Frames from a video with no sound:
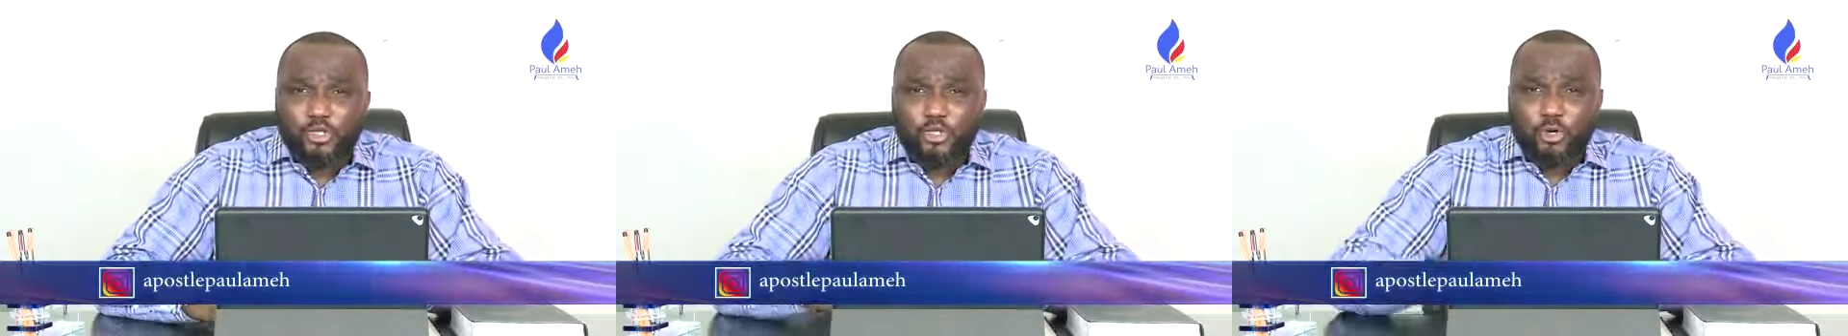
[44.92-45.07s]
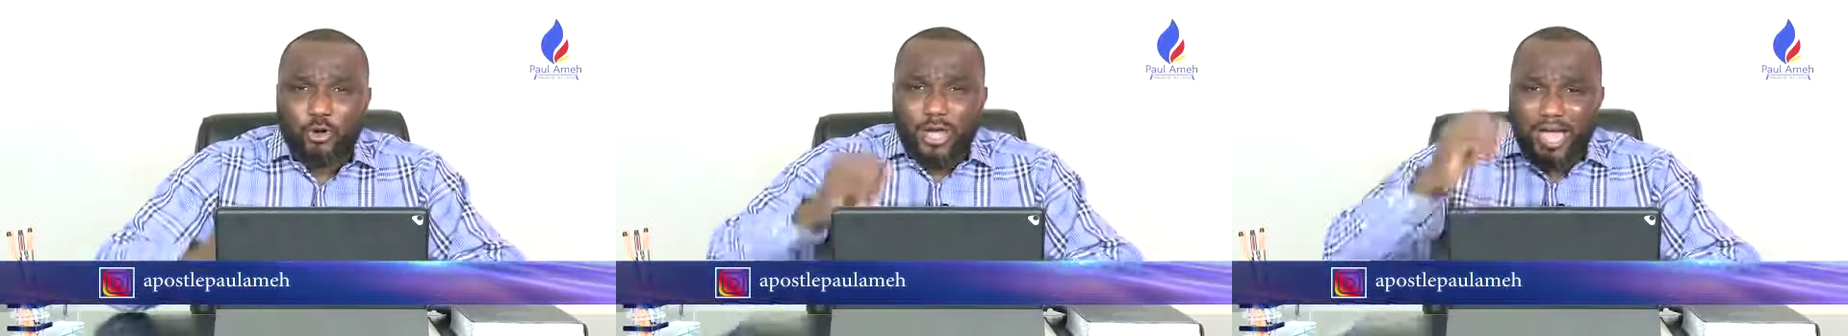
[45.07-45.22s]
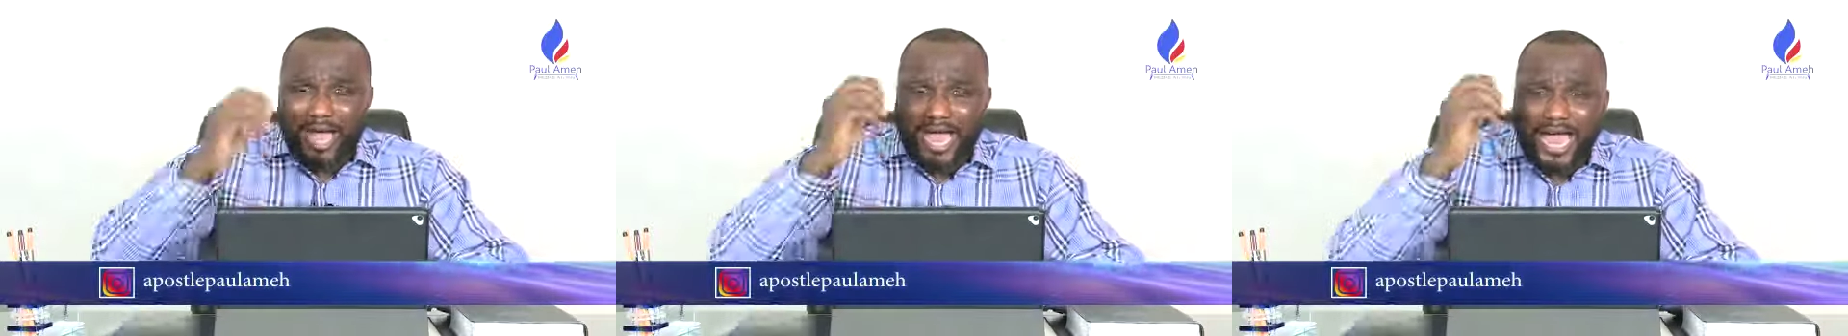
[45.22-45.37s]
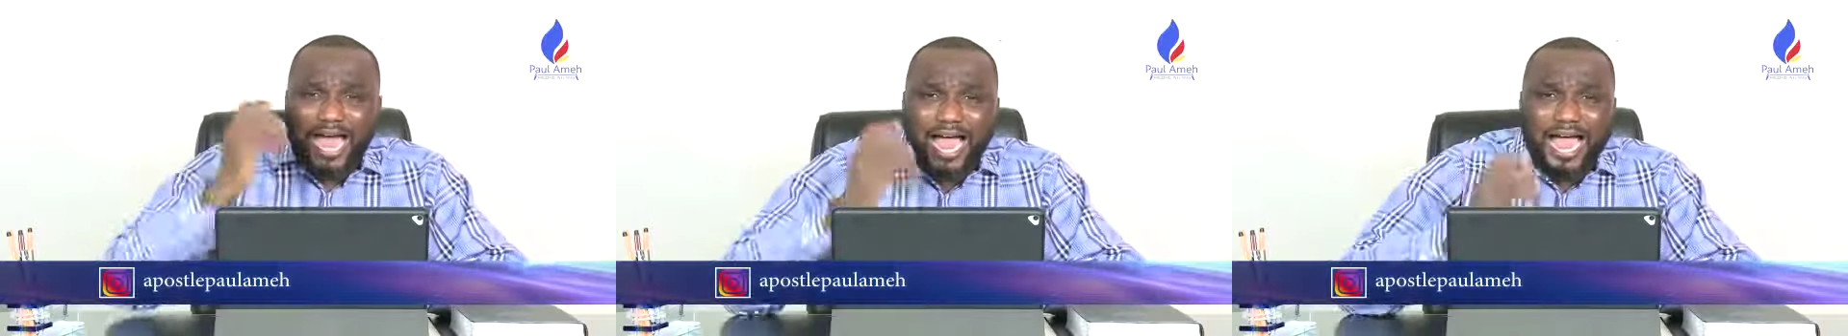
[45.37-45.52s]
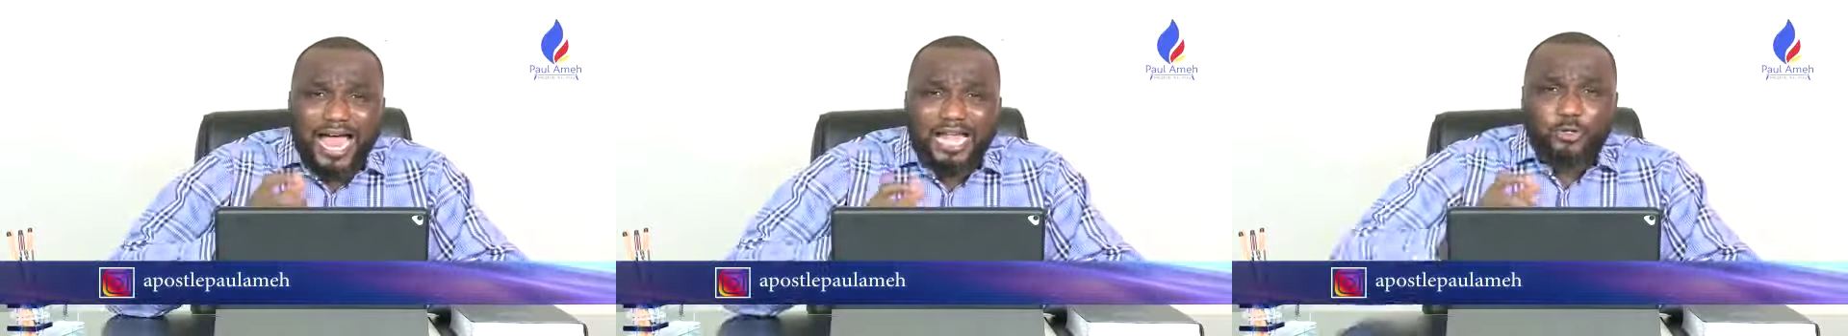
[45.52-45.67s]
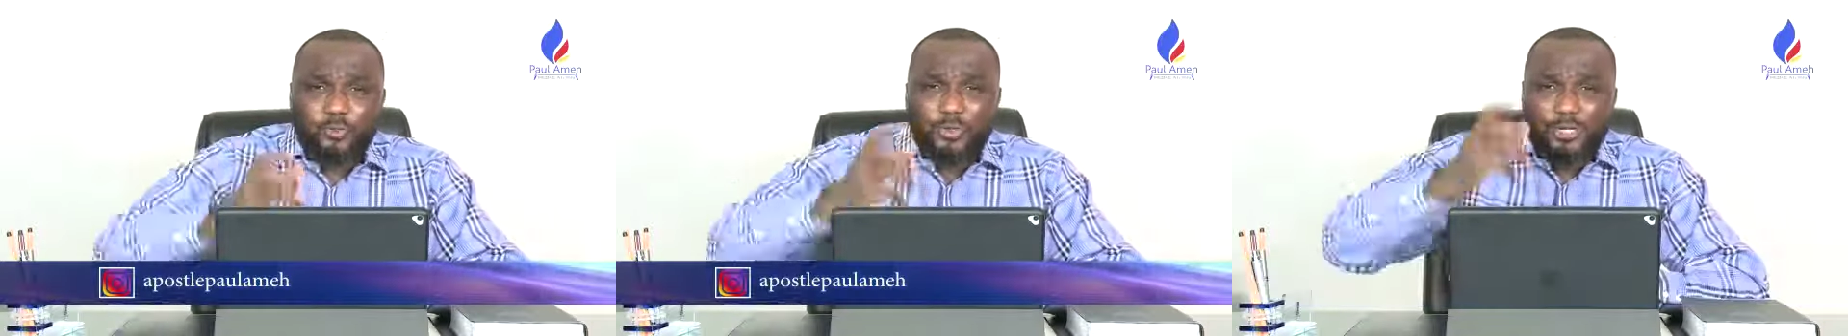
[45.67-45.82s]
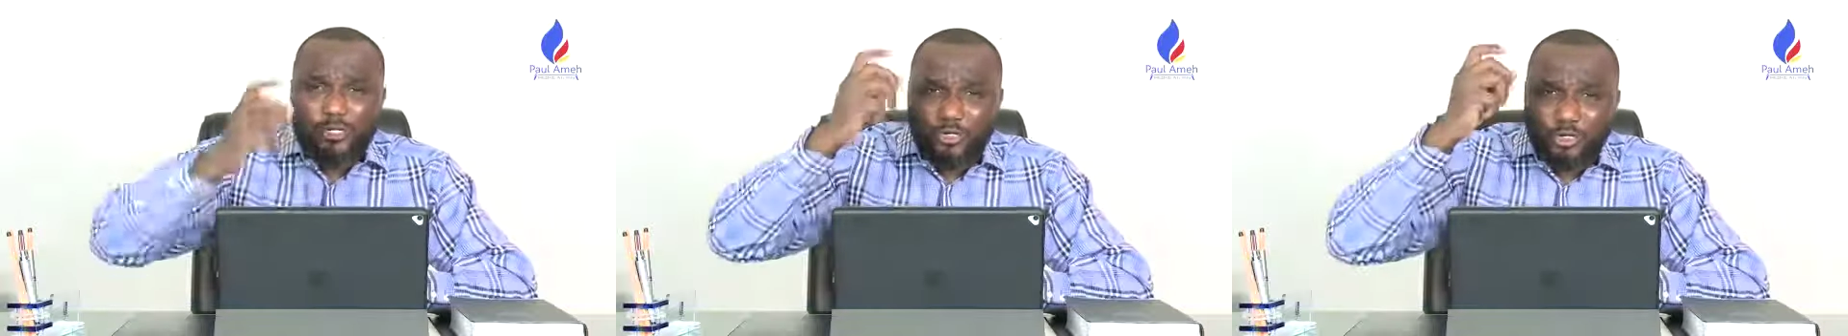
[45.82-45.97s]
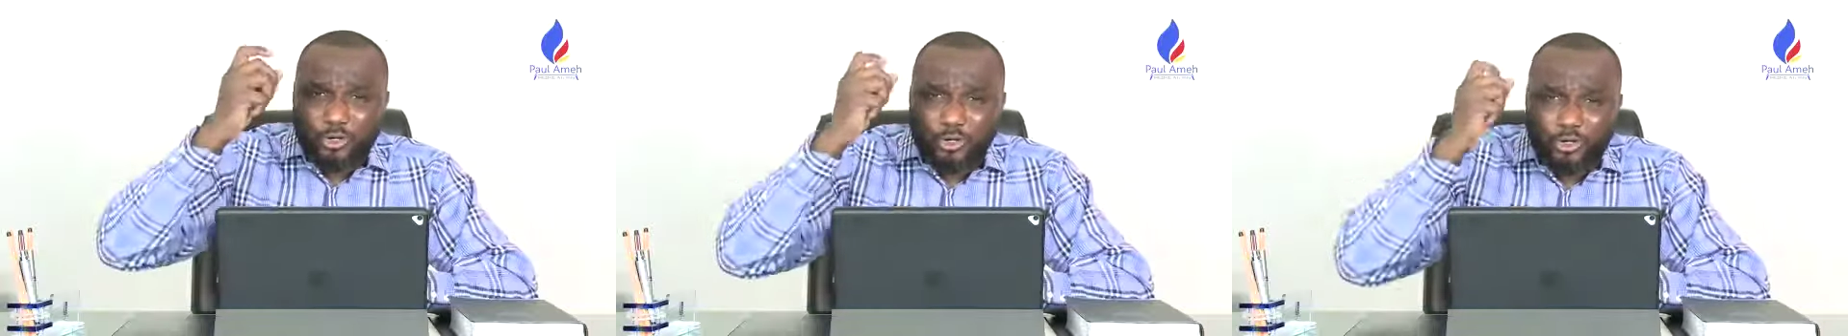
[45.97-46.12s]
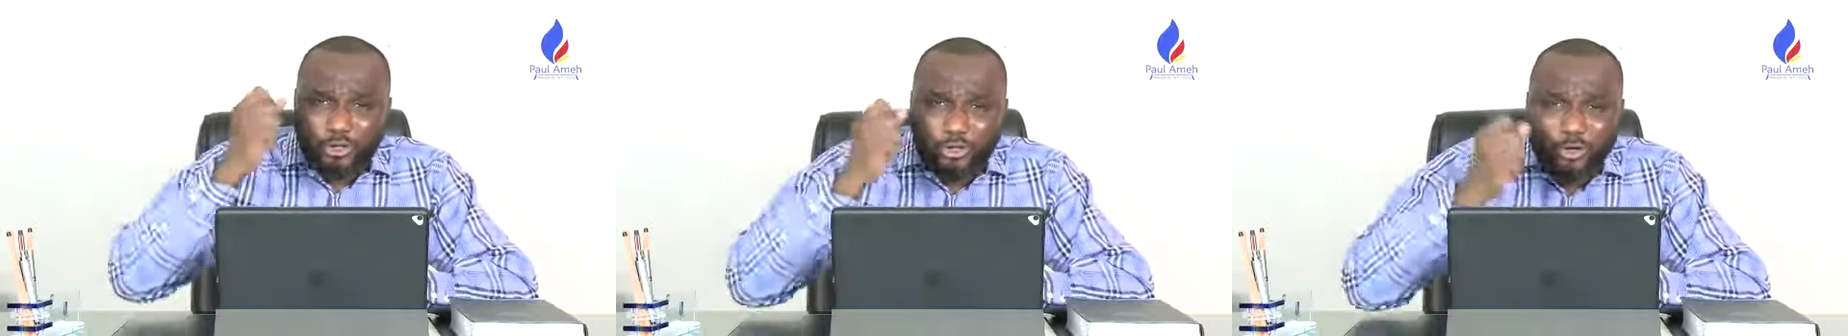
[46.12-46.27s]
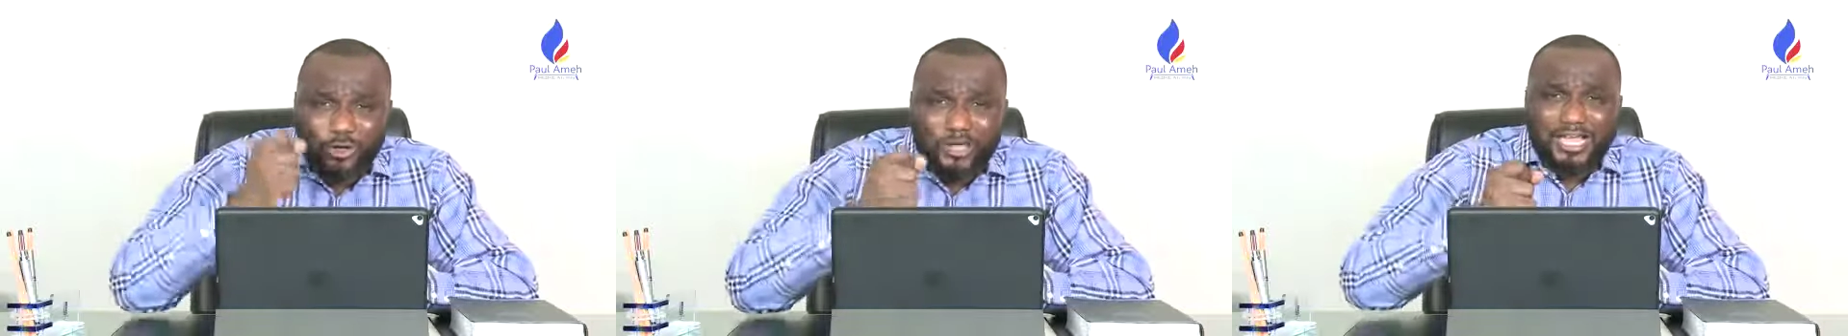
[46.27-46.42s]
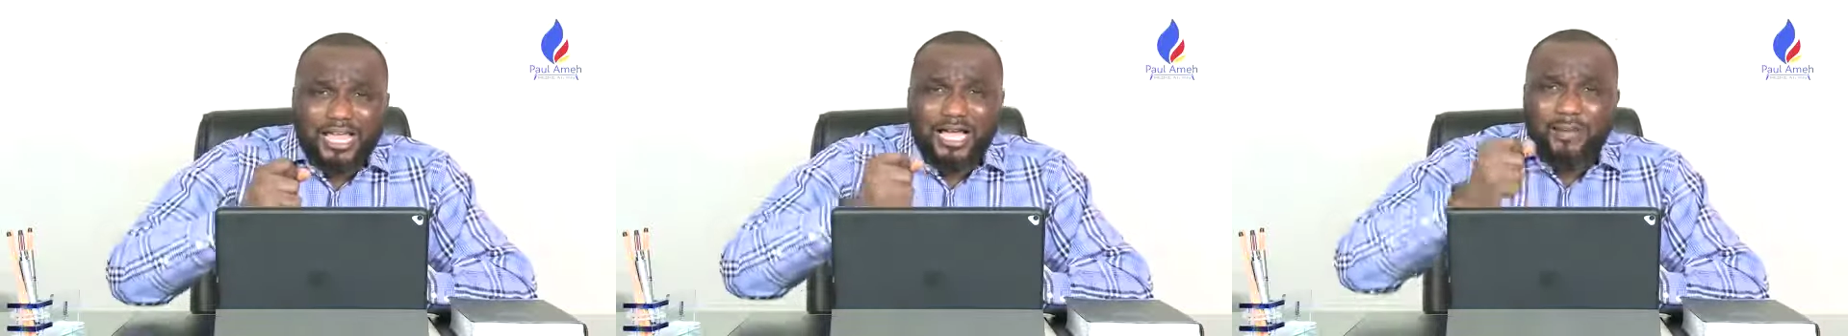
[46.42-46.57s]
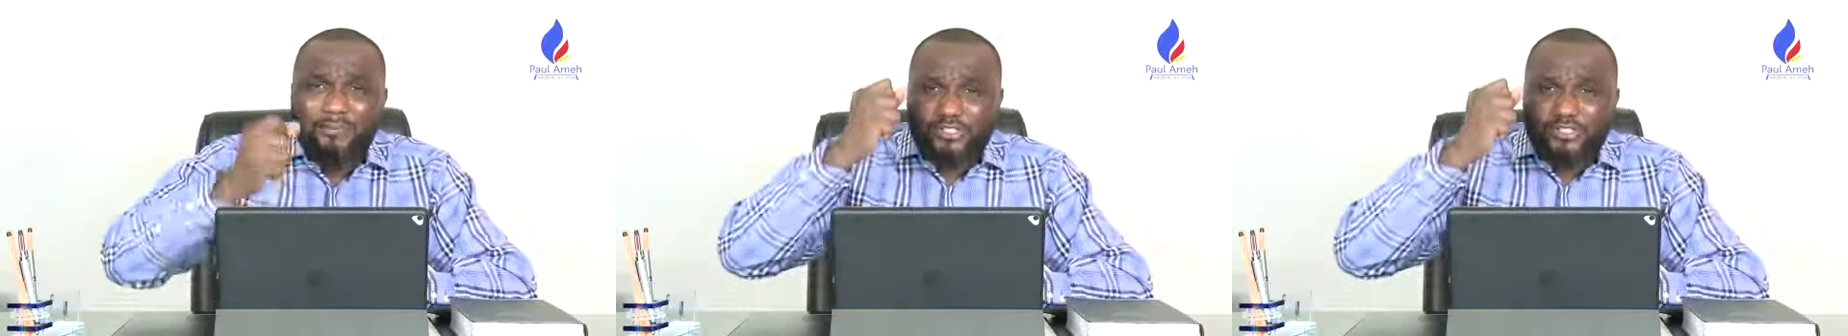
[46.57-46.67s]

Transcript: Your heart will no longer